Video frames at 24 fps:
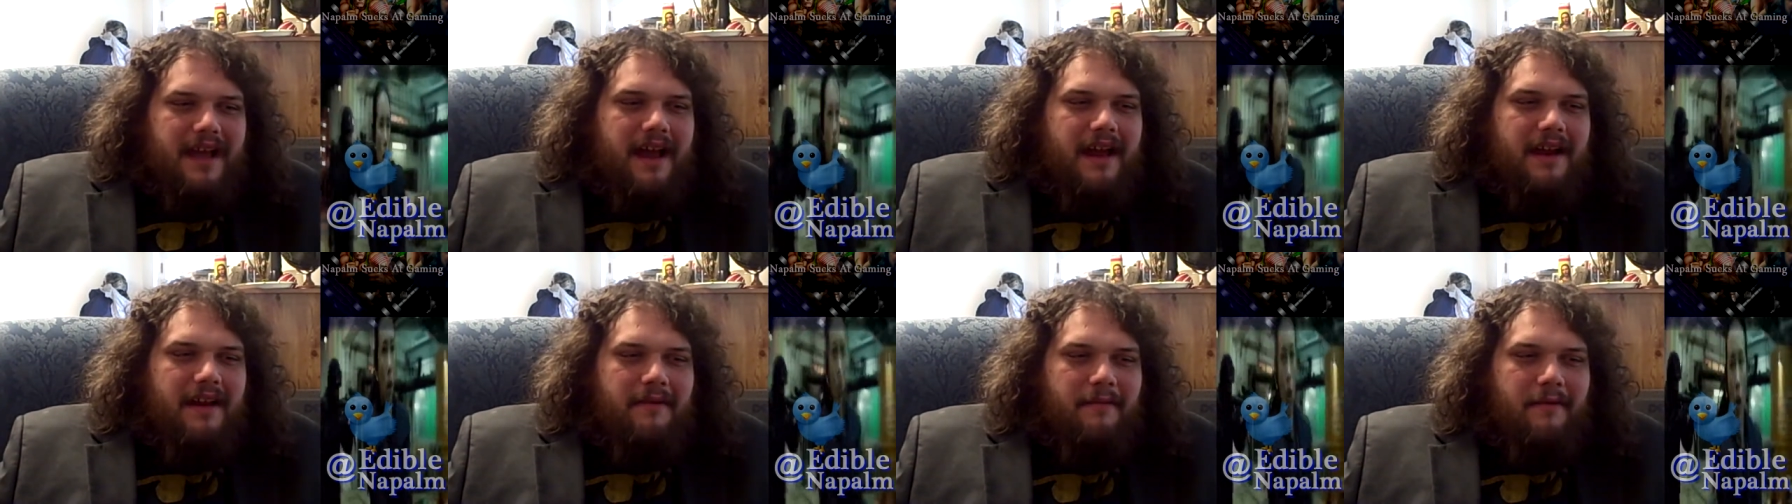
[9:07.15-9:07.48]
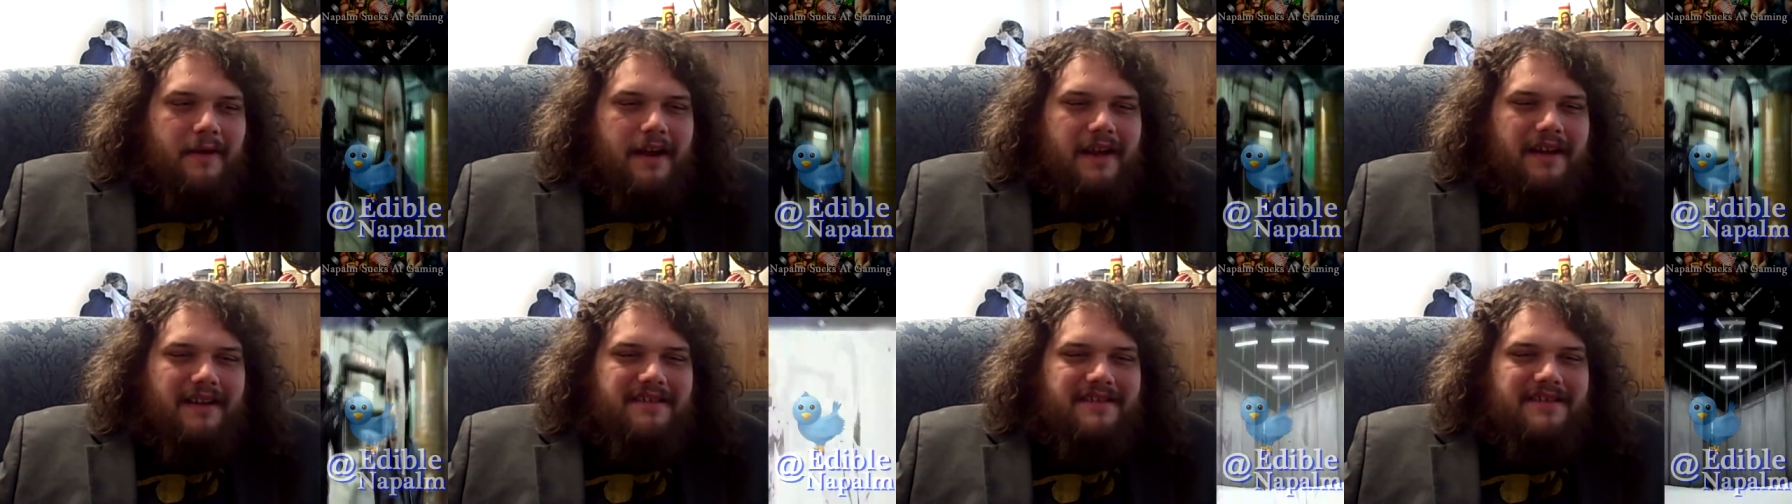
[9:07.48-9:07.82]

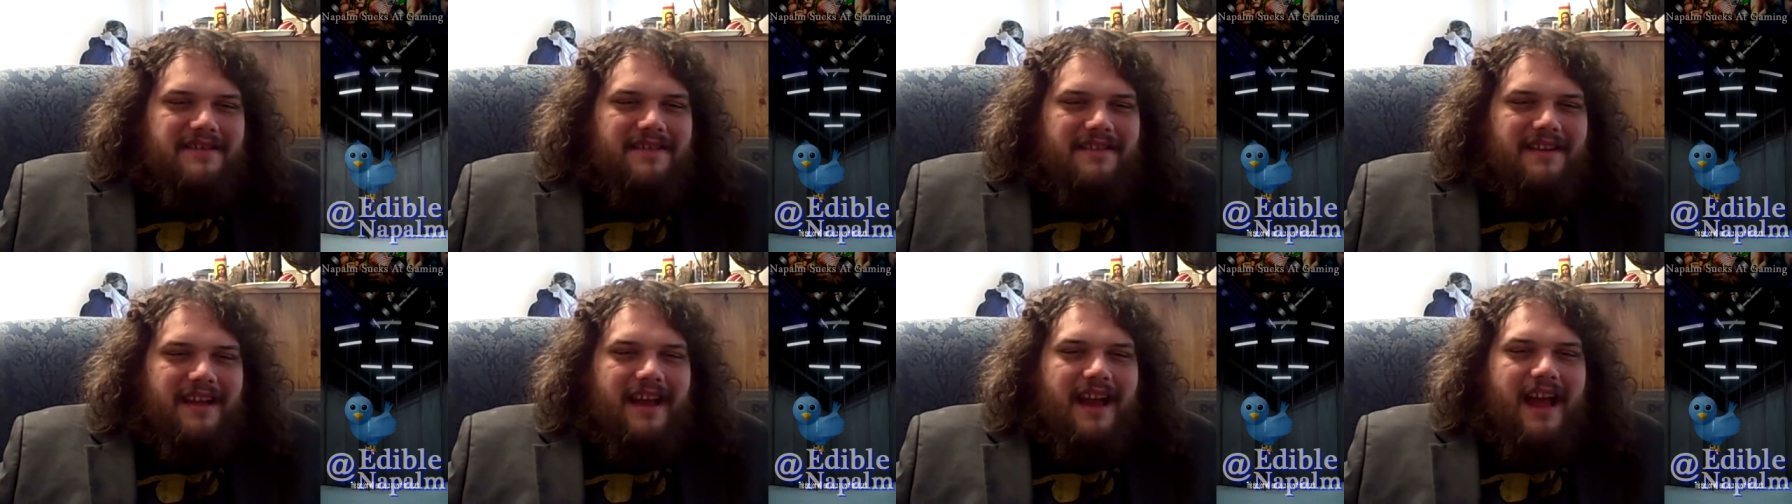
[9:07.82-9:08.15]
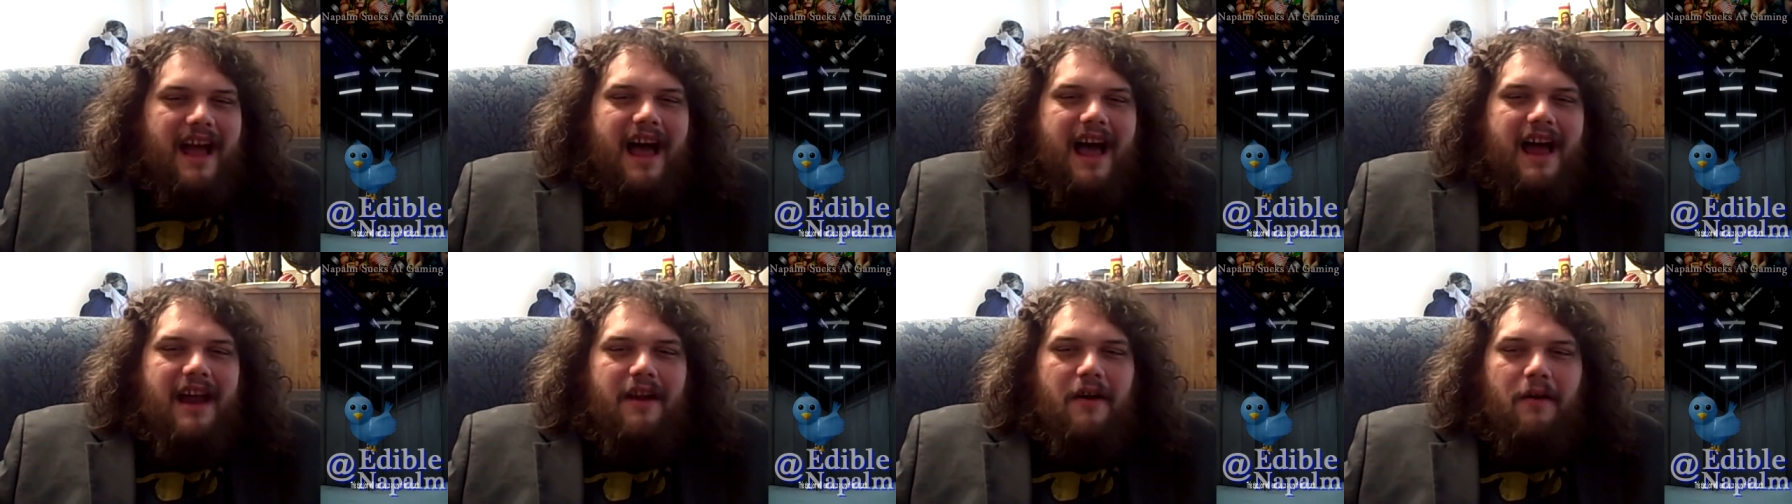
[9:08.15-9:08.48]
anyways?
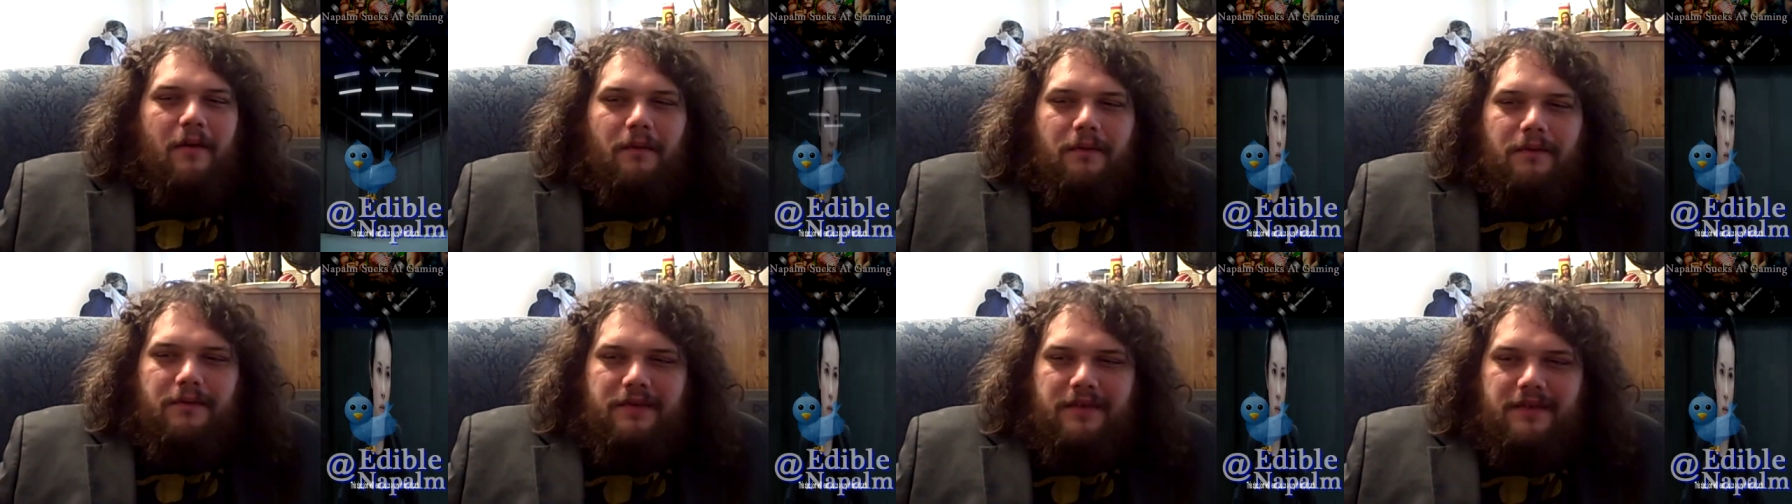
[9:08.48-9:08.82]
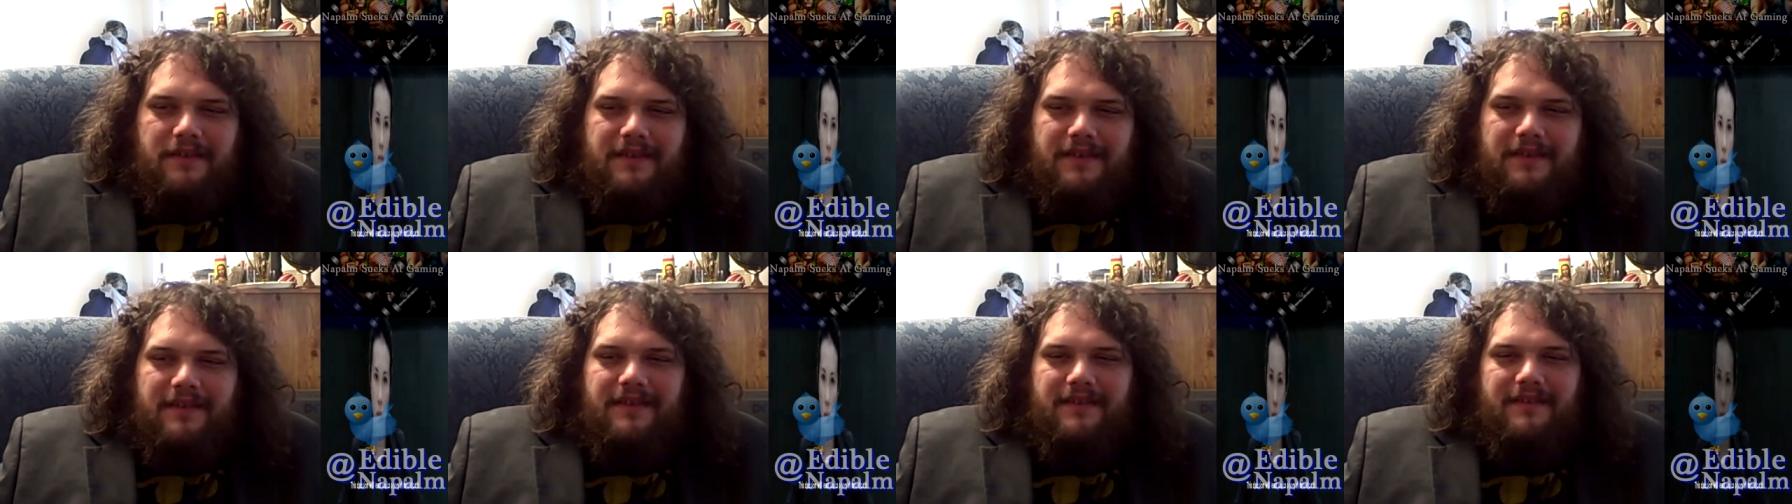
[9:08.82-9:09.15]
Like, I don't.